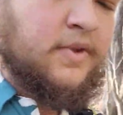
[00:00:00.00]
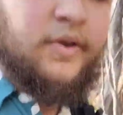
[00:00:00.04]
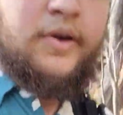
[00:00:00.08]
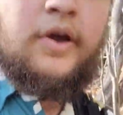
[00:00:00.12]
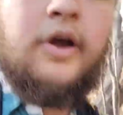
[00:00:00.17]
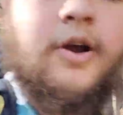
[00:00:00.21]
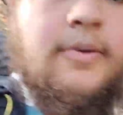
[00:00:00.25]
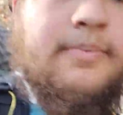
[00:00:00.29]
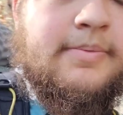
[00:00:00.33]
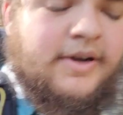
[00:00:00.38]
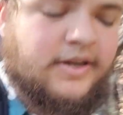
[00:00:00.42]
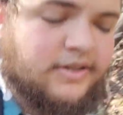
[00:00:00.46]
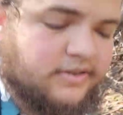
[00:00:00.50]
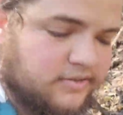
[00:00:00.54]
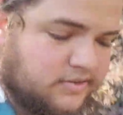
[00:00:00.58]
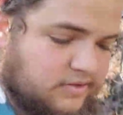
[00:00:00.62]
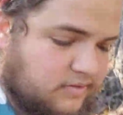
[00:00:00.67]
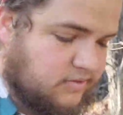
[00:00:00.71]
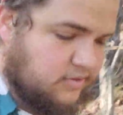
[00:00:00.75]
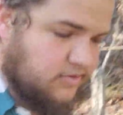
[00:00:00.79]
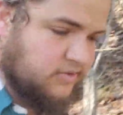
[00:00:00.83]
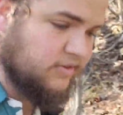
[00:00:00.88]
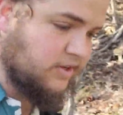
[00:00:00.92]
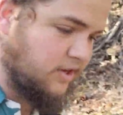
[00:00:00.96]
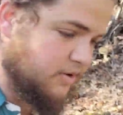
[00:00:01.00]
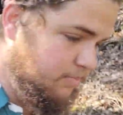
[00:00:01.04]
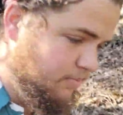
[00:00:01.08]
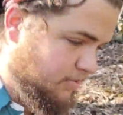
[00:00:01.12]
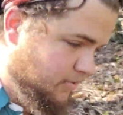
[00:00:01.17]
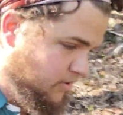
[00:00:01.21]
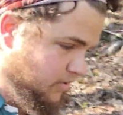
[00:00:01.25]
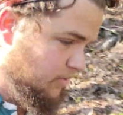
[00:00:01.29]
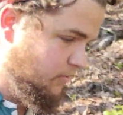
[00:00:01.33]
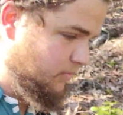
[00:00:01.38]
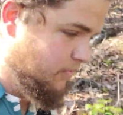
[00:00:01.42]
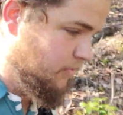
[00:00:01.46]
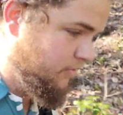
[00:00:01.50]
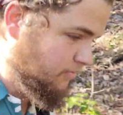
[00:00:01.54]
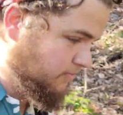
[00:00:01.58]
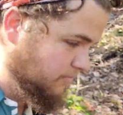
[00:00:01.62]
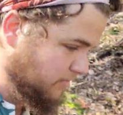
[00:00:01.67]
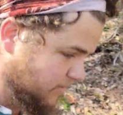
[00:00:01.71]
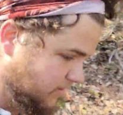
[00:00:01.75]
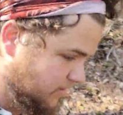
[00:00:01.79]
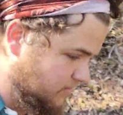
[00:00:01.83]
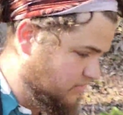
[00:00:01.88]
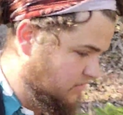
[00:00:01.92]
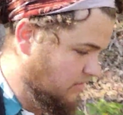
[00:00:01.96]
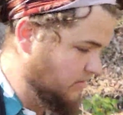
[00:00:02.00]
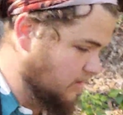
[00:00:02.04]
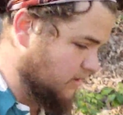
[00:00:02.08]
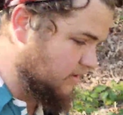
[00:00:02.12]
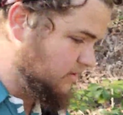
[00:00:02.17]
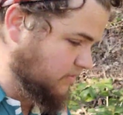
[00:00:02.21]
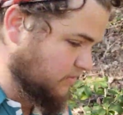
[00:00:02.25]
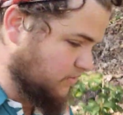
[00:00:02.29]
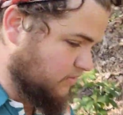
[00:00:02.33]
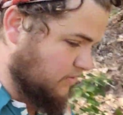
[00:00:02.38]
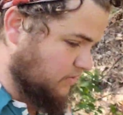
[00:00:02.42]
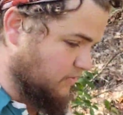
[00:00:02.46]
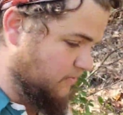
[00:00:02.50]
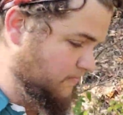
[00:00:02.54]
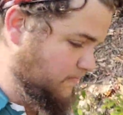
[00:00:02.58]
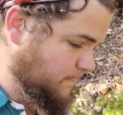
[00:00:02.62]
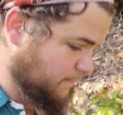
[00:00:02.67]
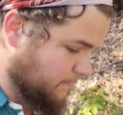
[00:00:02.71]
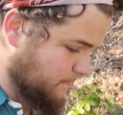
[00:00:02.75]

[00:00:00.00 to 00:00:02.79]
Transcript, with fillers: everybody seemed to stay pretty warm last night, so